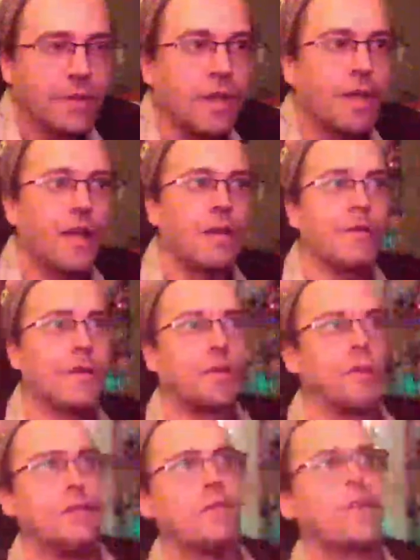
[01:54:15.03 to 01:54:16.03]

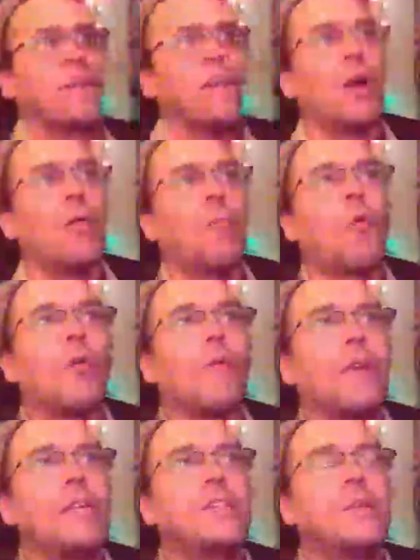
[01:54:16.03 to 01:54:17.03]
A more
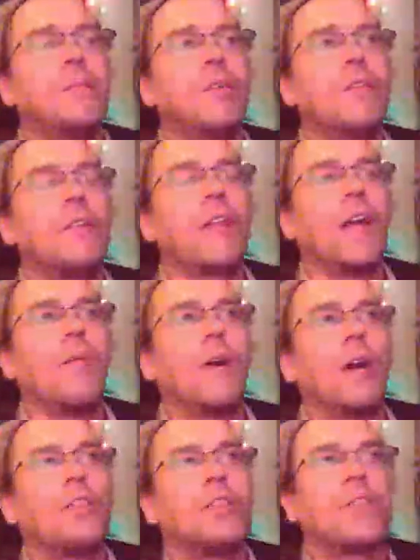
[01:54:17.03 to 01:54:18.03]
recent movie that I
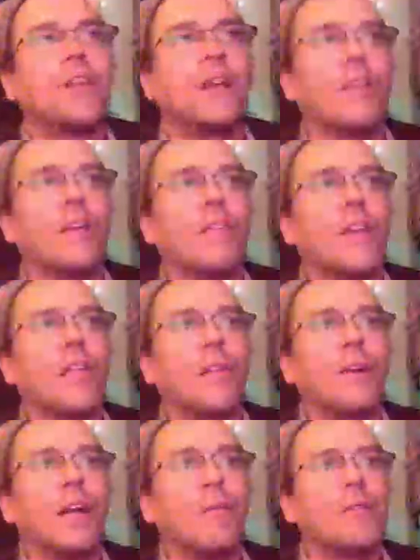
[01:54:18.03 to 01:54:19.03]
watched that I loved the
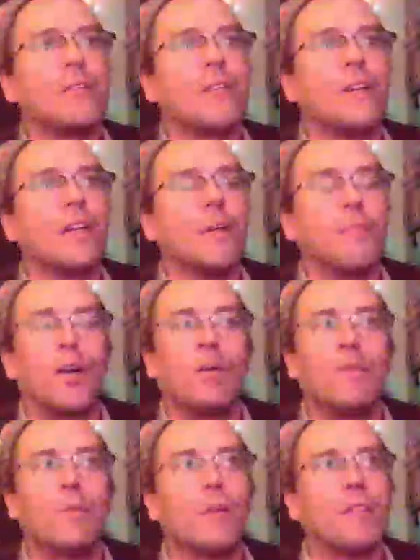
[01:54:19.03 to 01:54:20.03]
other night was
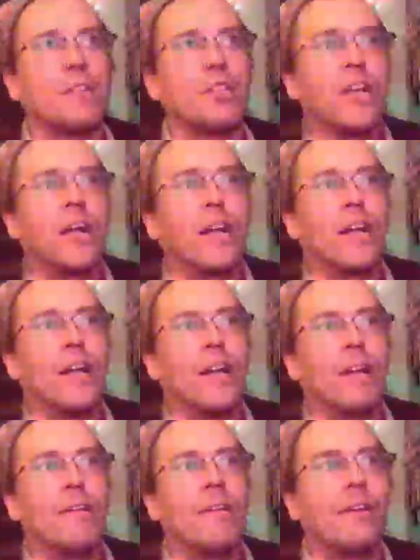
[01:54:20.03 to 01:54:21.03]
Hobo with a
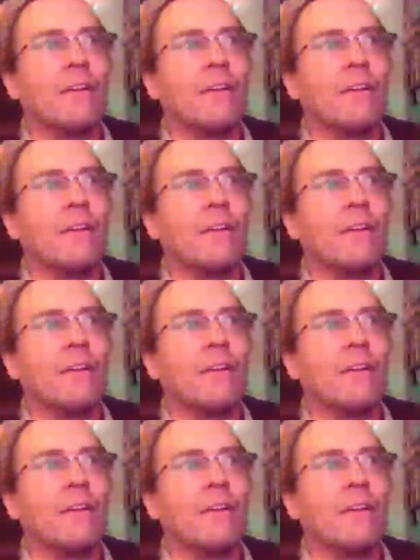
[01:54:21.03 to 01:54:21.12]
Shotgun.